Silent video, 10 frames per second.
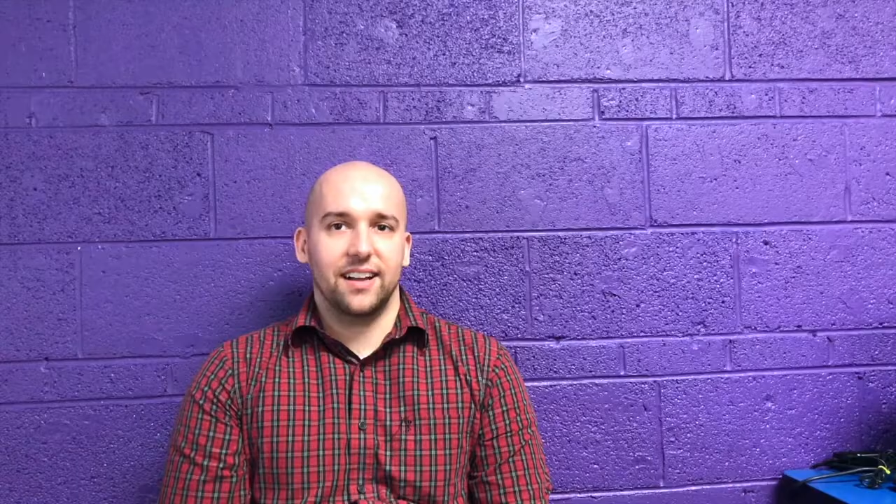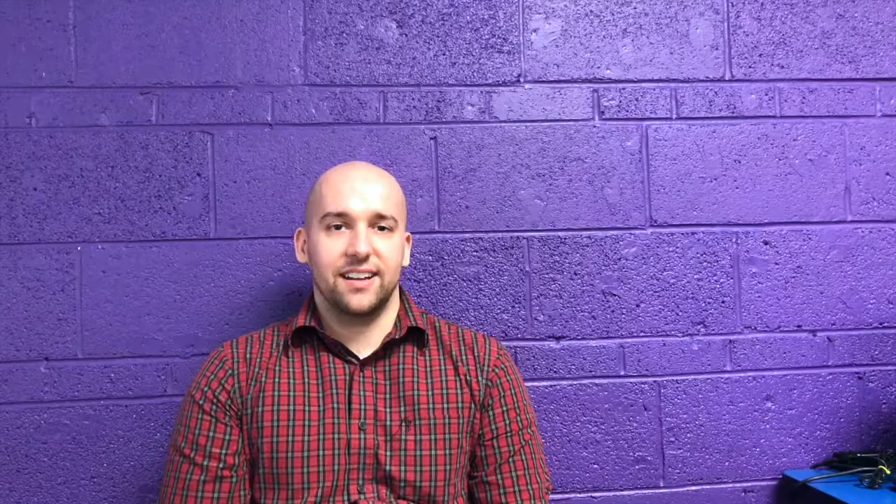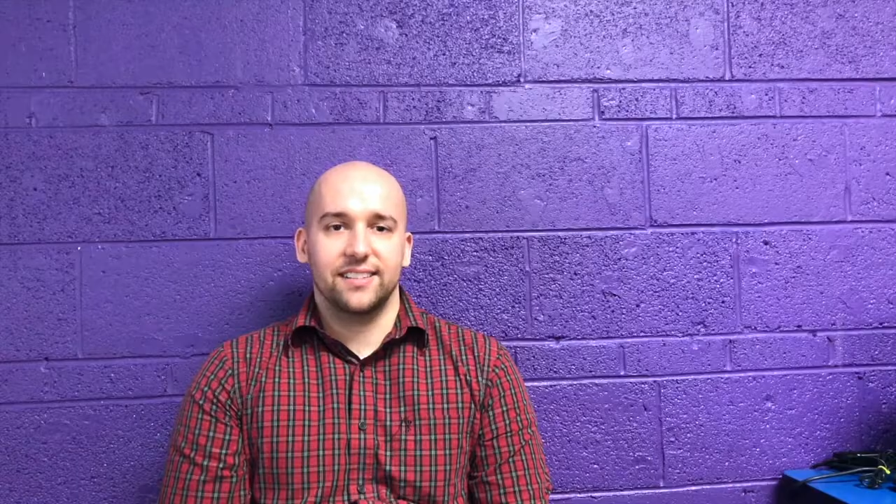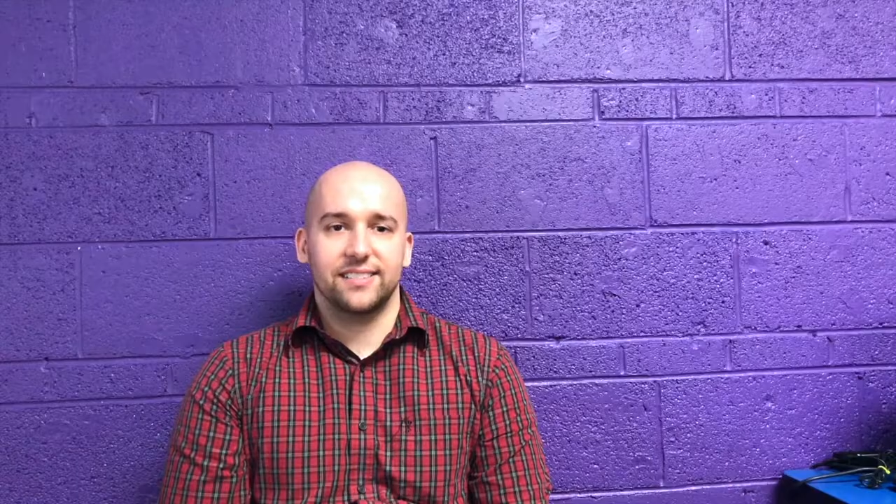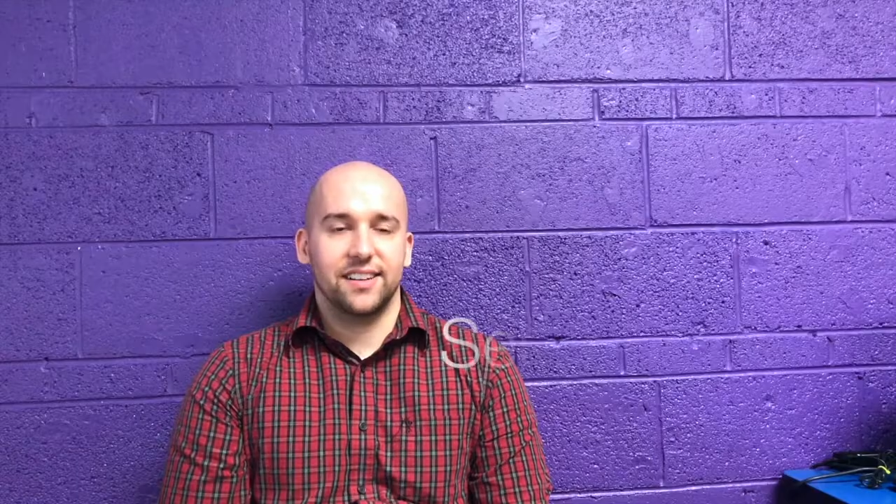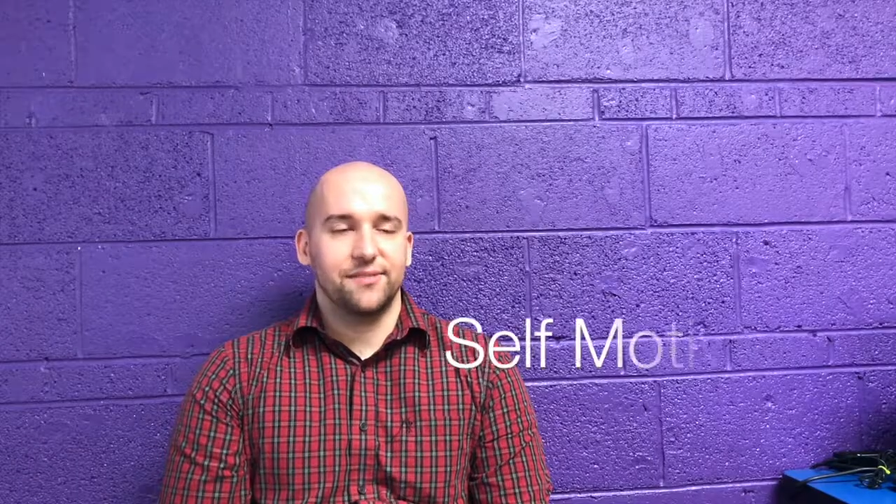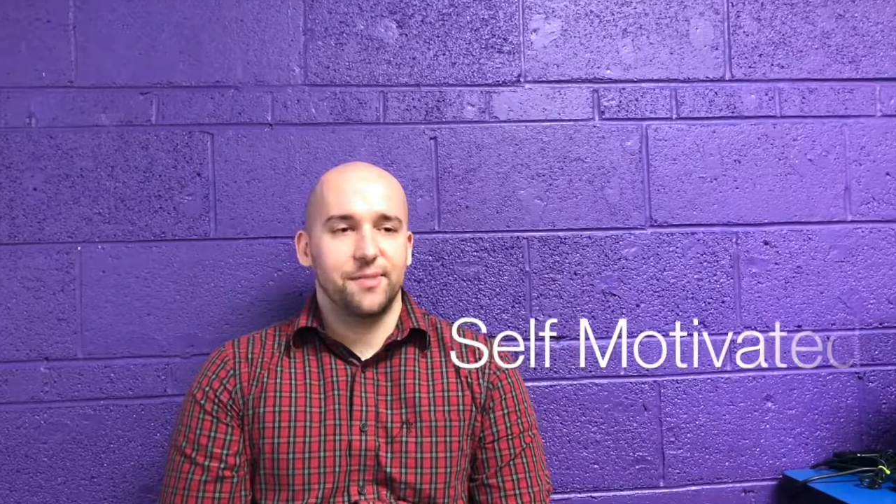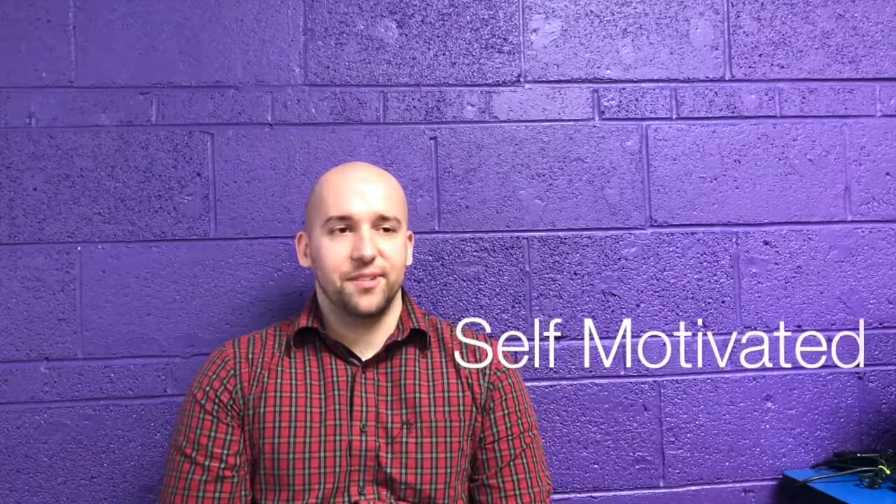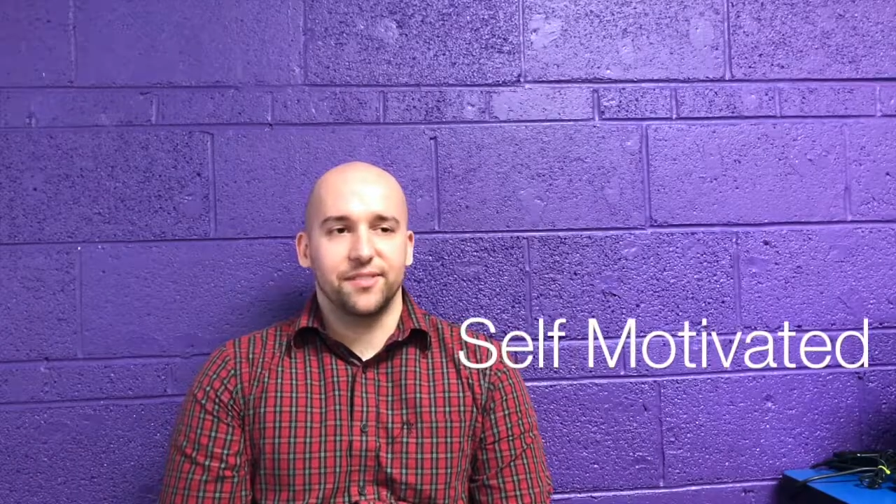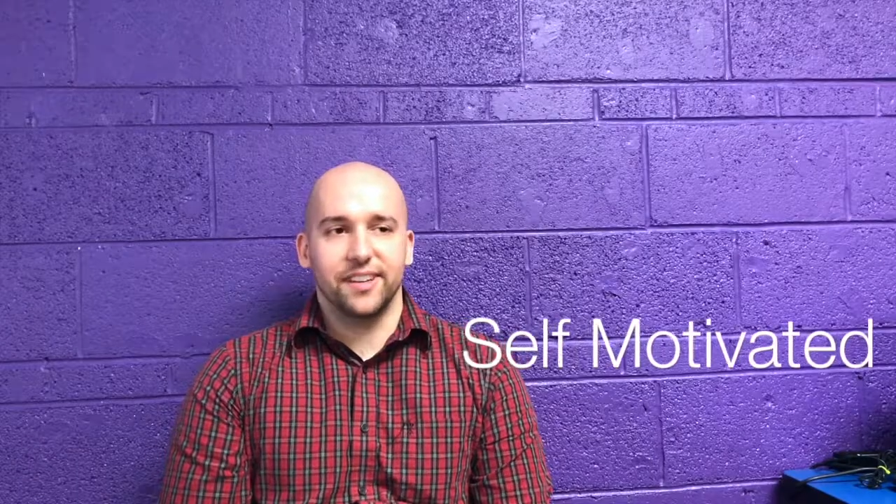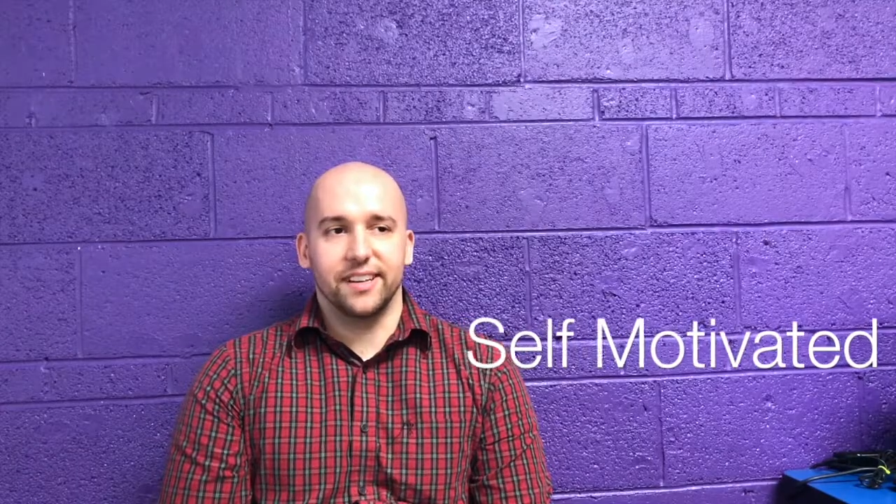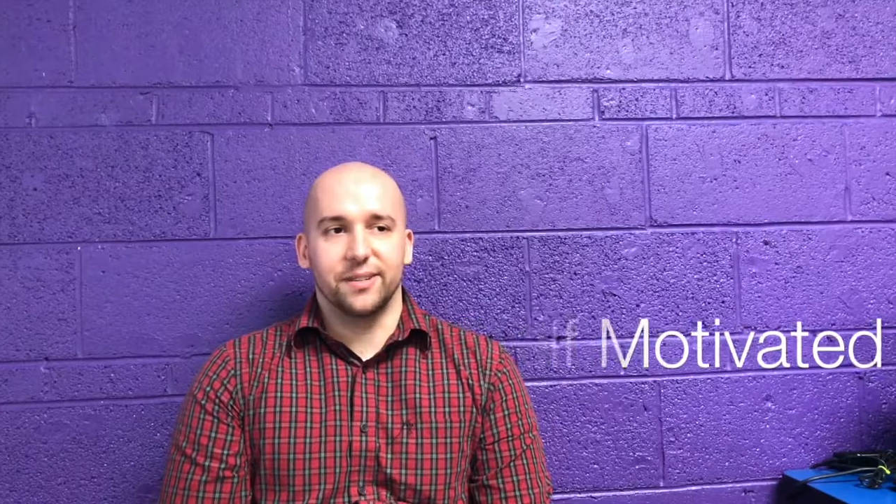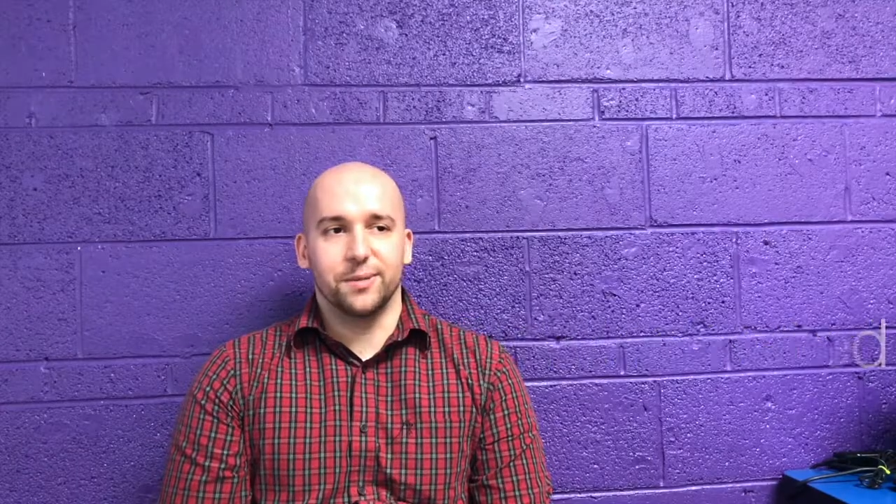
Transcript: Uh, self-motivated.